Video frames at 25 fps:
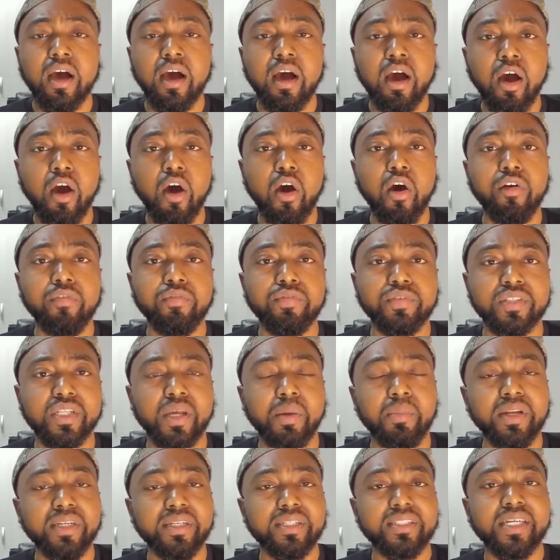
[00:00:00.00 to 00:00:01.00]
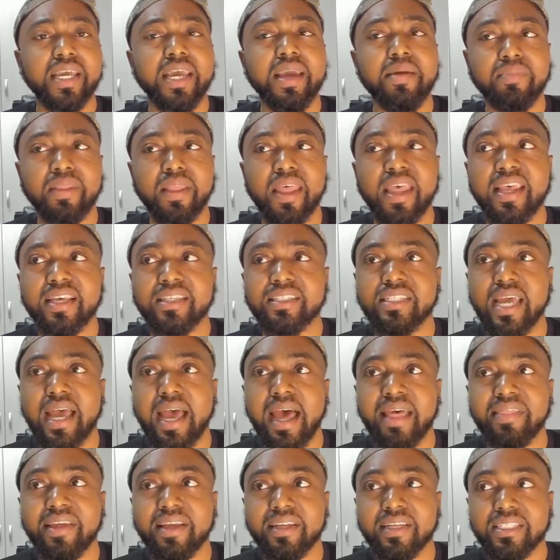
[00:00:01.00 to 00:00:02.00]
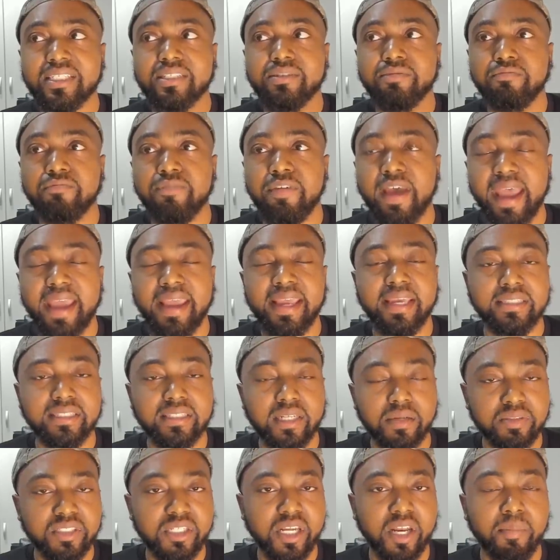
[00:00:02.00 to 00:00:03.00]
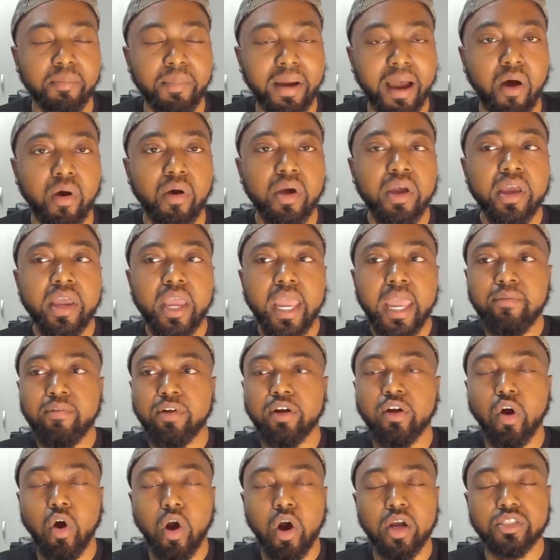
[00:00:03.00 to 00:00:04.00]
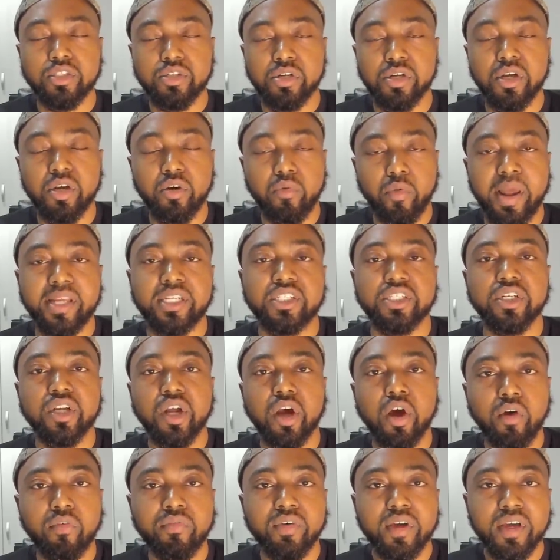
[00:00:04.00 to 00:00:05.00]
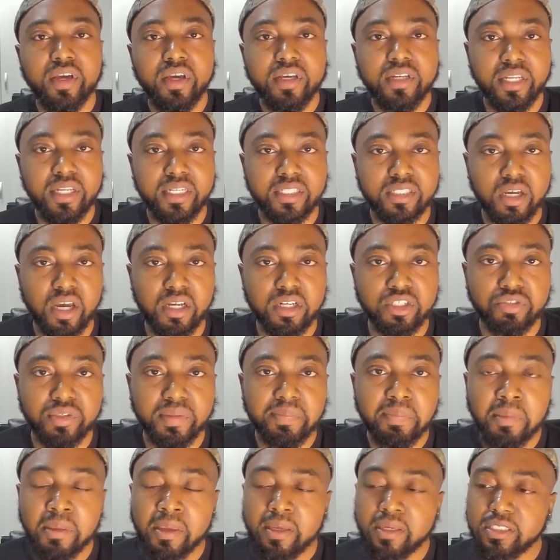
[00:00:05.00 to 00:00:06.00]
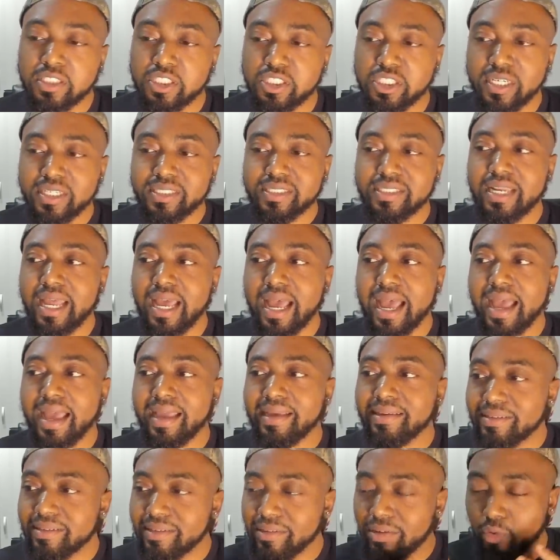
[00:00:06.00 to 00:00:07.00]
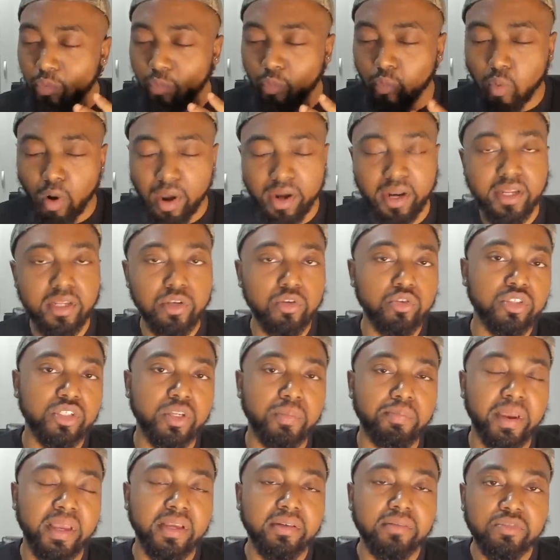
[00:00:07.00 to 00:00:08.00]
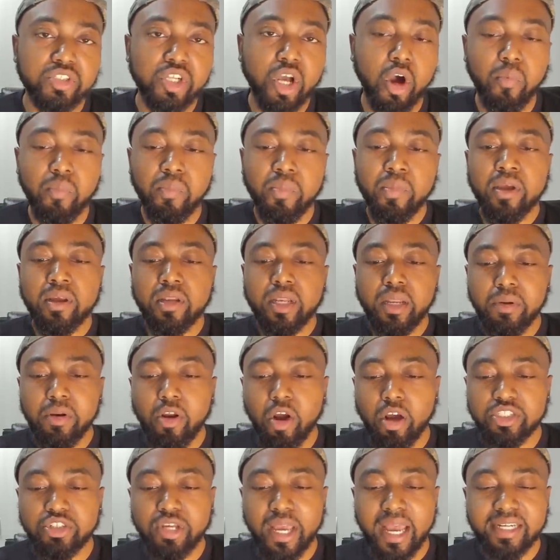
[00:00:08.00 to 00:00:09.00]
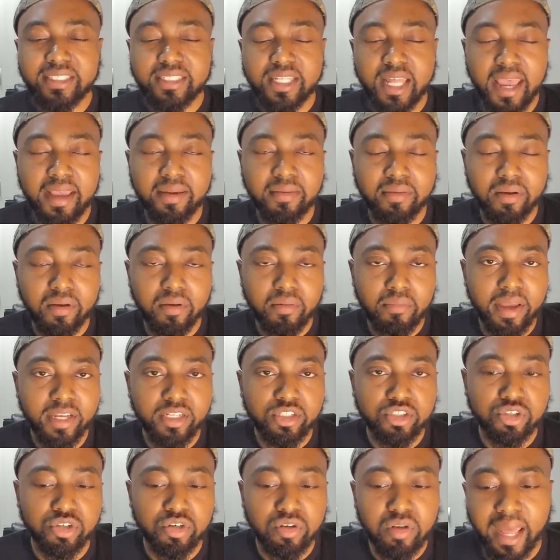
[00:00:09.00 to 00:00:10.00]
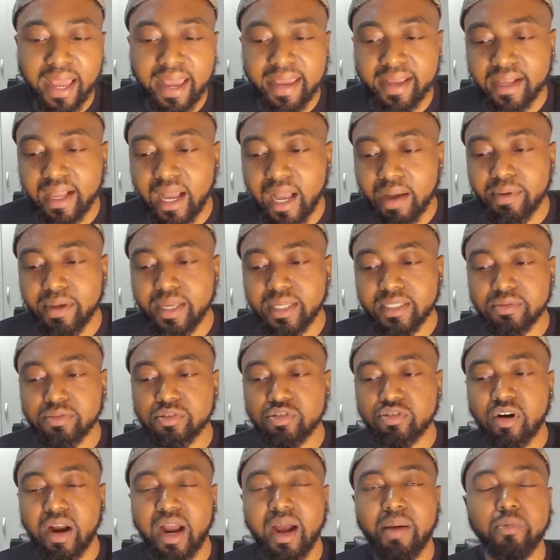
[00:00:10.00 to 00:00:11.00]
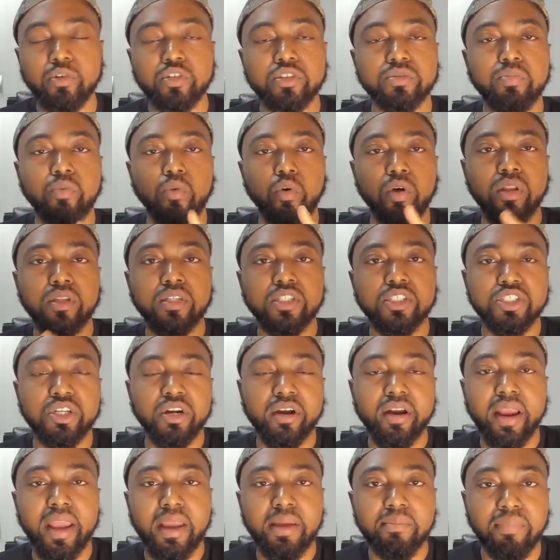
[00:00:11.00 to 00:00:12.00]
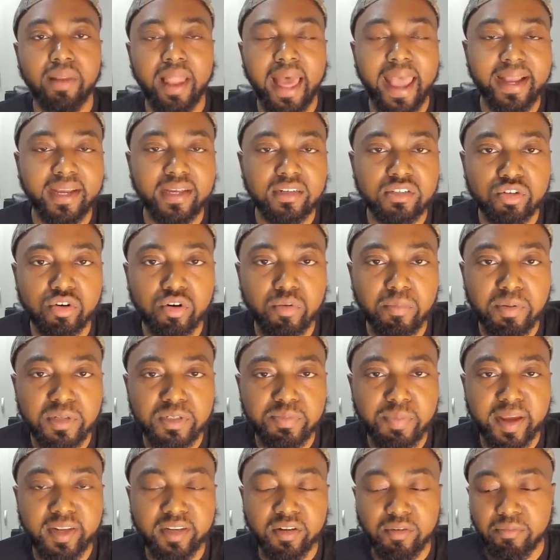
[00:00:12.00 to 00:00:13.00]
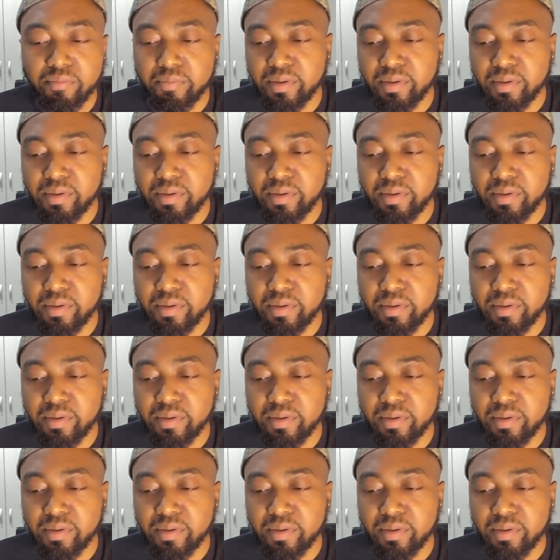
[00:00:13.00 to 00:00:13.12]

of some of the same things that I think this vet is upset about in regards to the direction of this country. It's just not what it used to be. So let me know what you guys think. Make sure you like, comment, and subscribe. Most importantly, share a black conservative perspective.